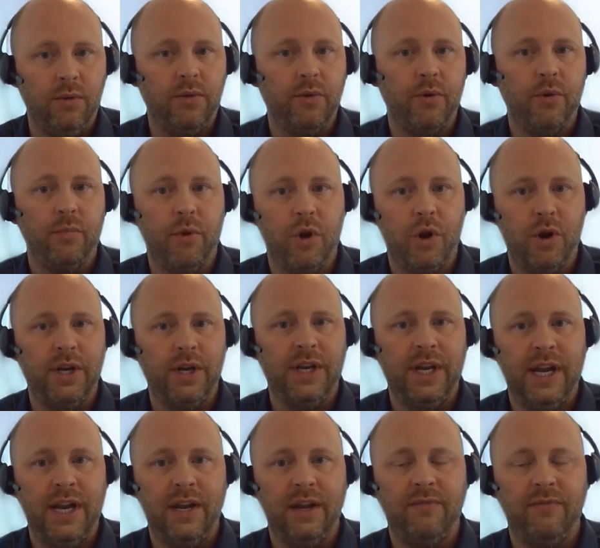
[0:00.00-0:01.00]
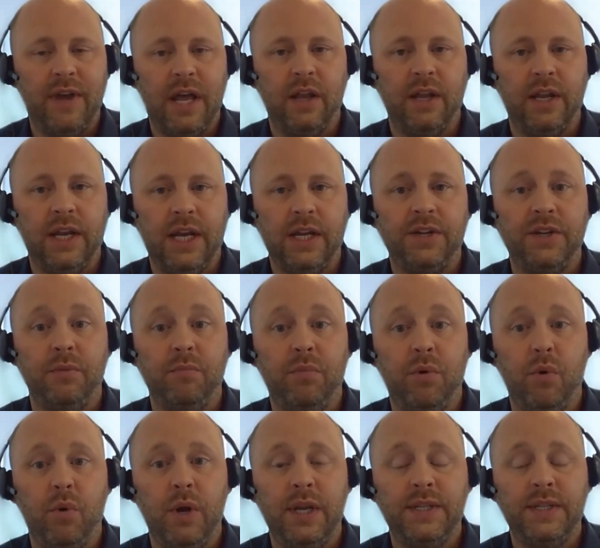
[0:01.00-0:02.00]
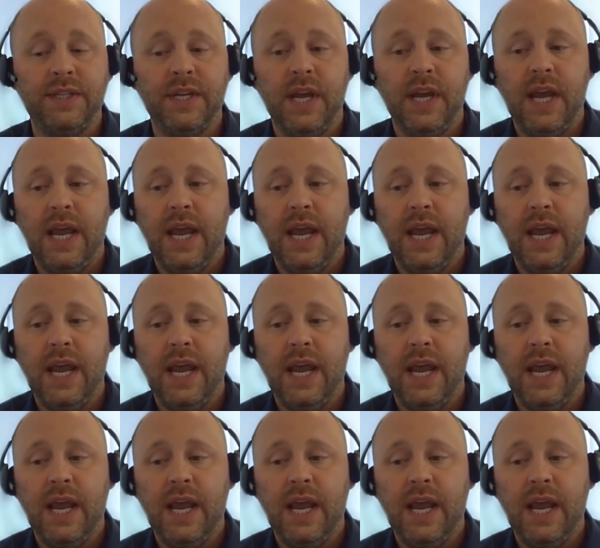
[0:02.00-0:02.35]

third-party data validation points,